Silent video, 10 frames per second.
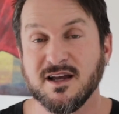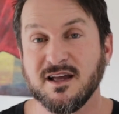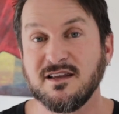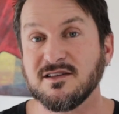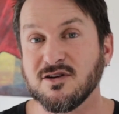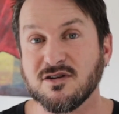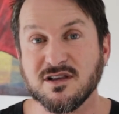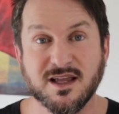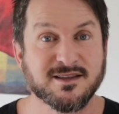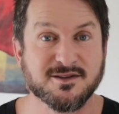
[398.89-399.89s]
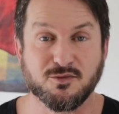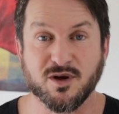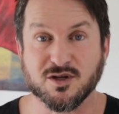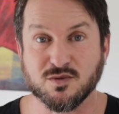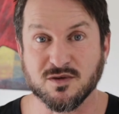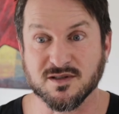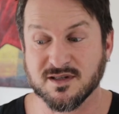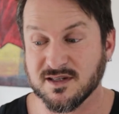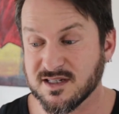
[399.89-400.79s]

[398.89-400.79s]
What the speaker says: And these are cleansing rituals.